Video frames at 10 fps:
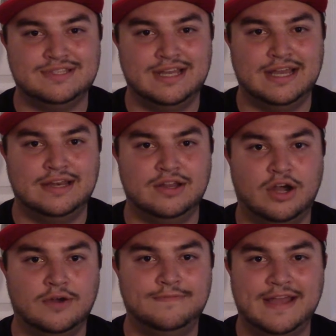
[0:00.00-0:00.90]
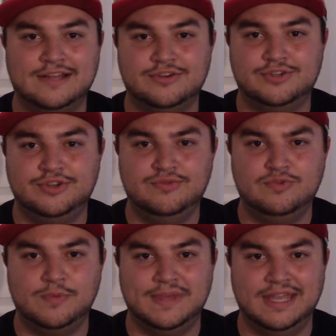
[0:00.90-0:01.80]
that rFactor 2
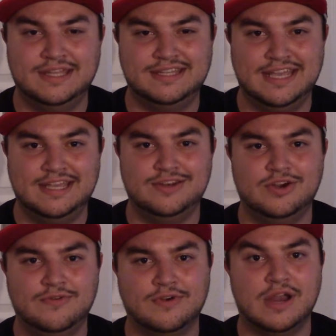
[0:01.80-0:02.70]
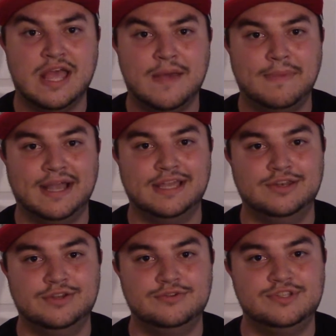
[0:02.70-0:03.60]
will be taken over by a
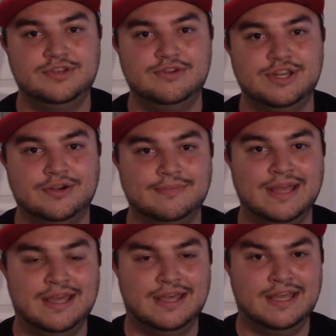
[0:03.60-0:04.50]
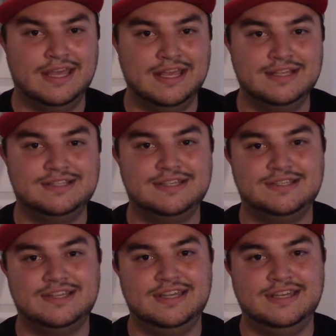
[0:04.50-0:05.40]
new studio. Is
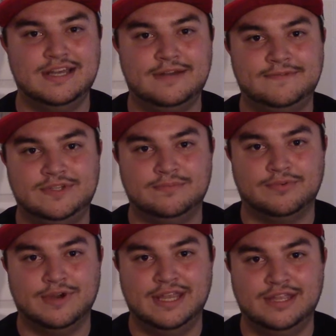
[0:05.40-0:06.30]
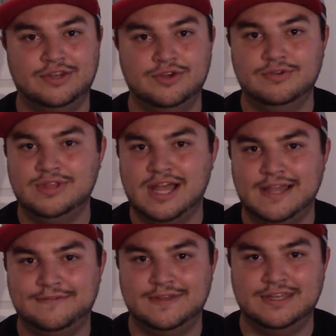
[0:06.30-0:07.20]
this enough to bring new
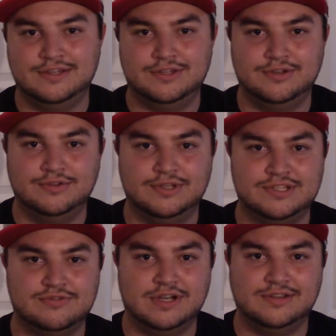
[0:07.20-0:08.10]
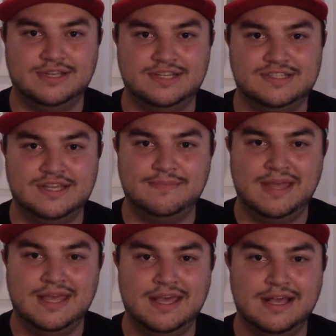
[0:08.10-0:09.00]
life into the struggling sim?
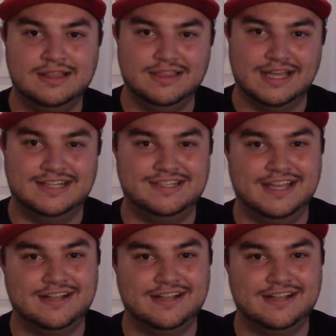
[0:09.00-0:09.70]
Let's take a